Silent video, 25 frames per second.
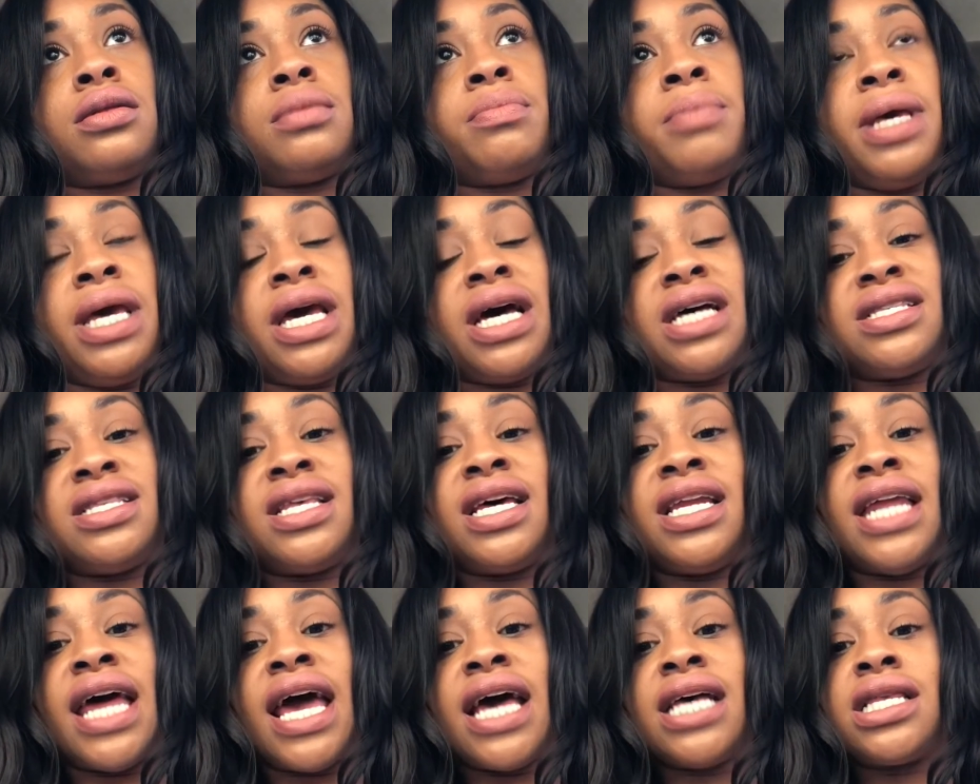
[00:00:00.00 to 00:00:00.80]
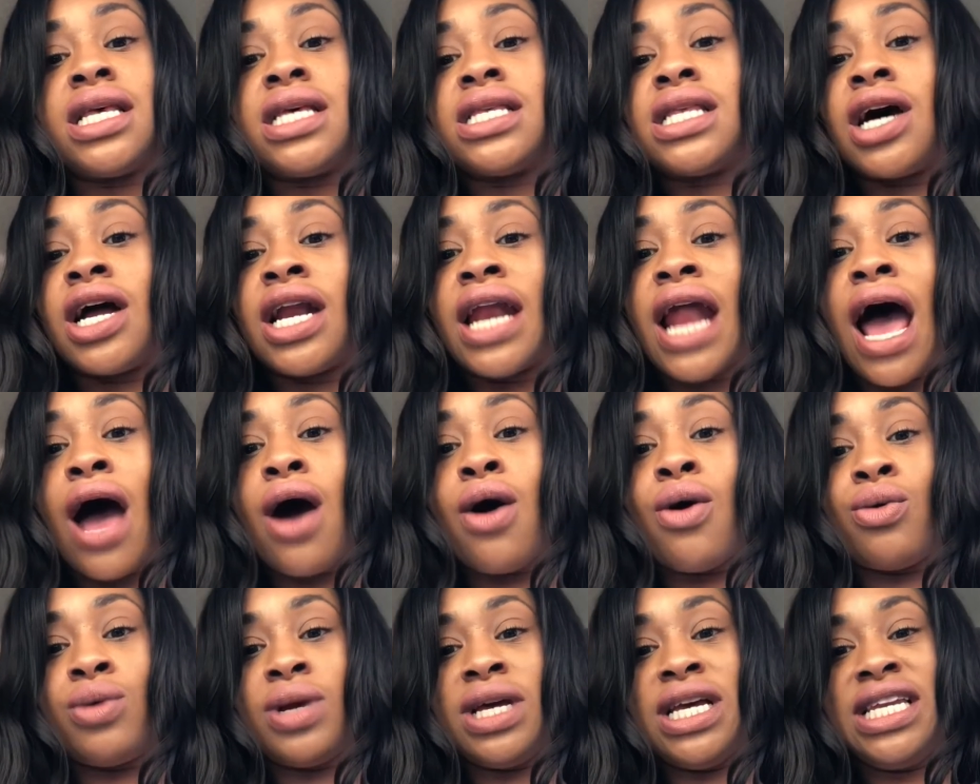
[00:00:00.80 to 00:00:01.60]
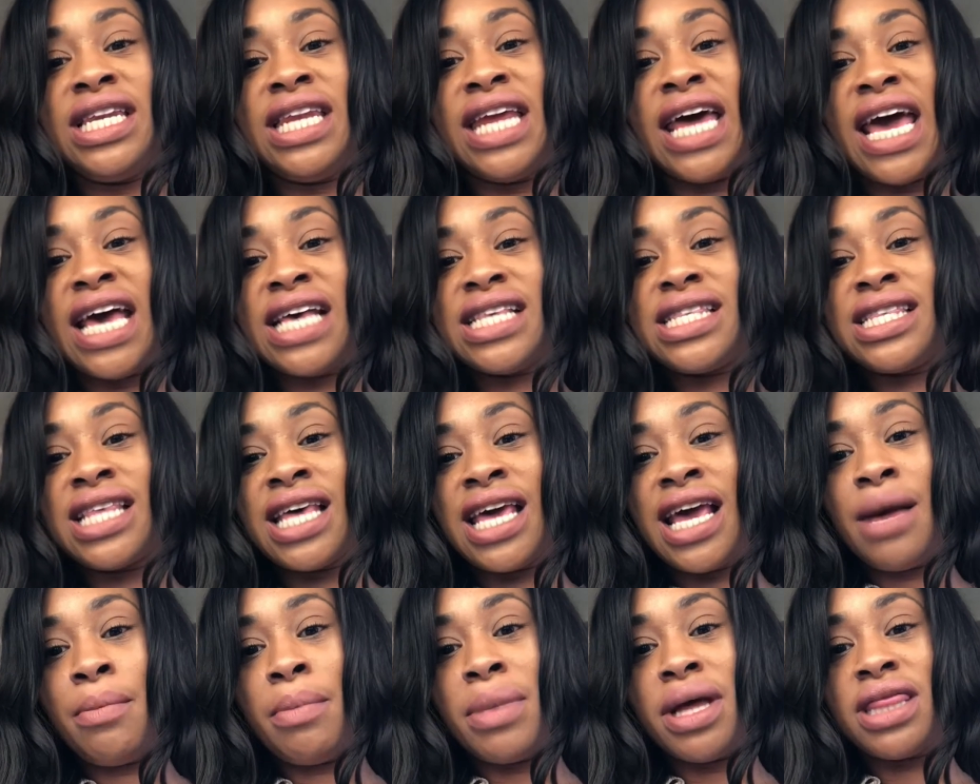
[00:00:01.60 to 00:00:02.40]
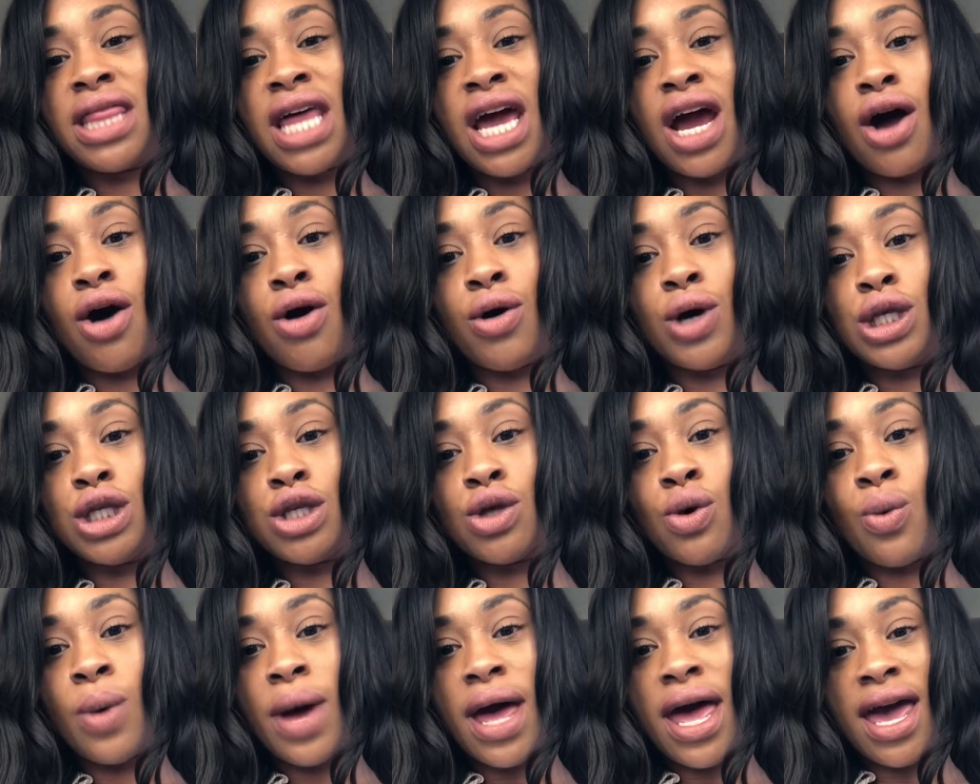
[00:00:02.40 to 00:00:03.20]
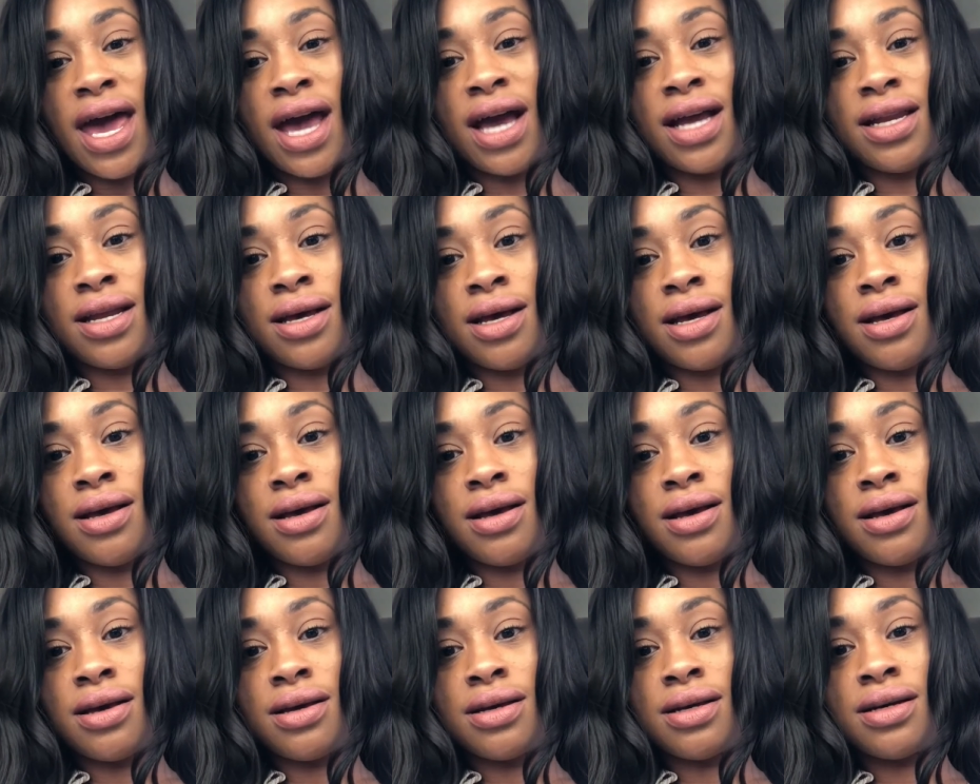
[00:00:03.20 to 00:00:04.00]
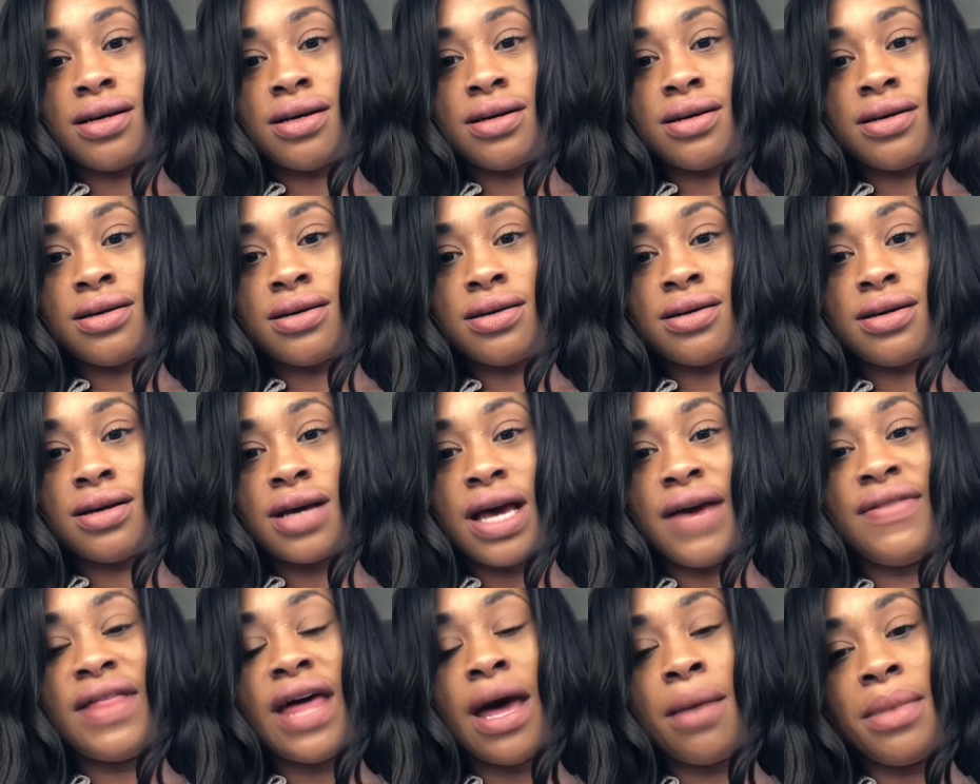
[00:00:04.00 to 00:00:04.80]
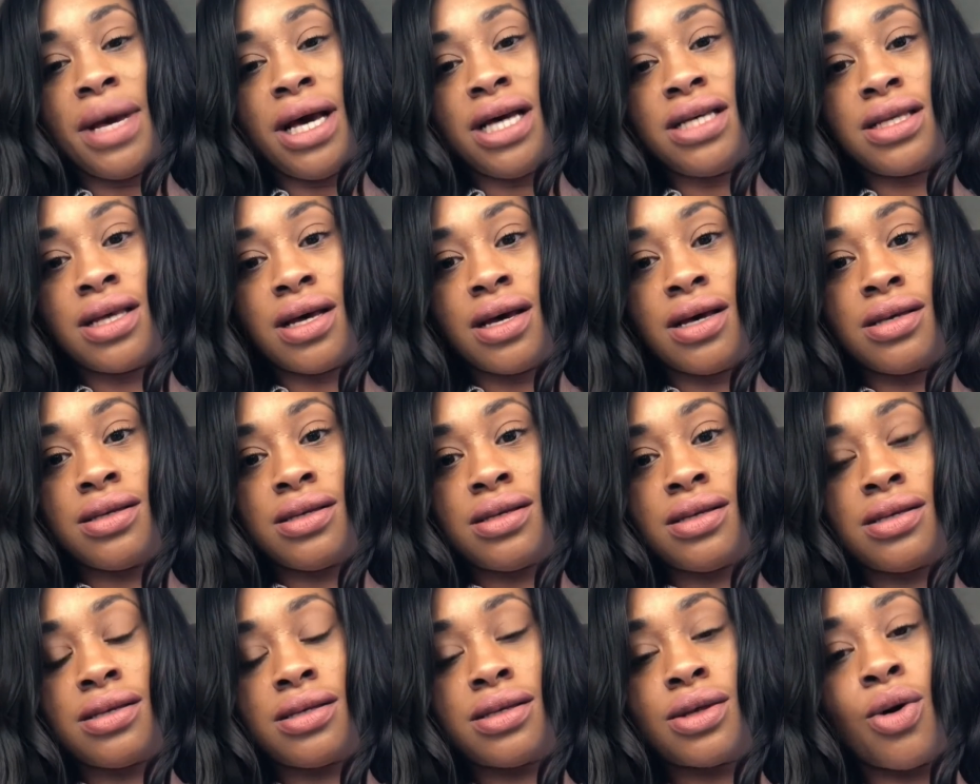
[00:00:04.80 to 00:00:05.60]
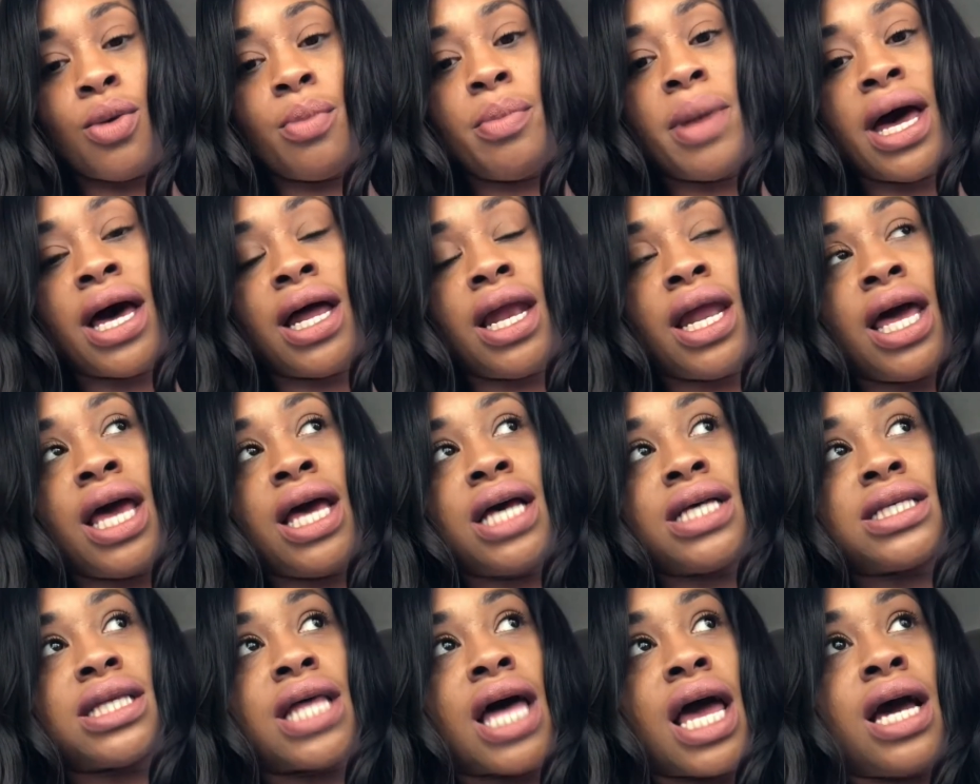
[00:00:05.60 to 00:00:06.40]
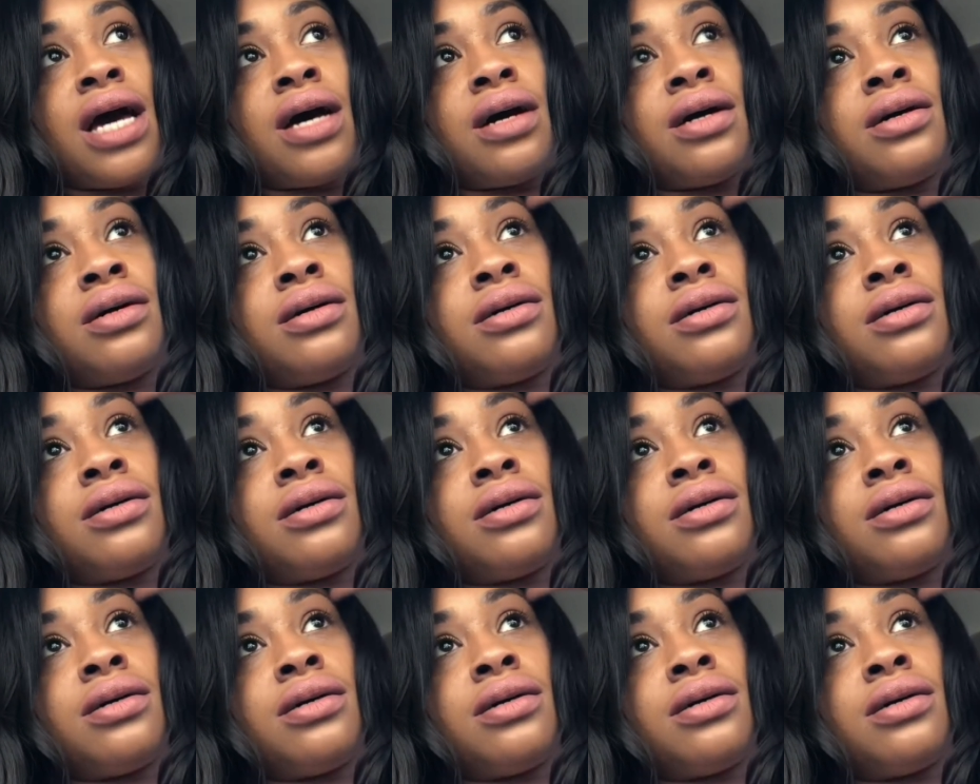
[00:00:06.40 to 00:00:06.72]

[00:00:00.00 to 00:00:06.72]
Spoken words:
because the dancers are not only dancing but they're also acting, if that makes sense. So ballet is like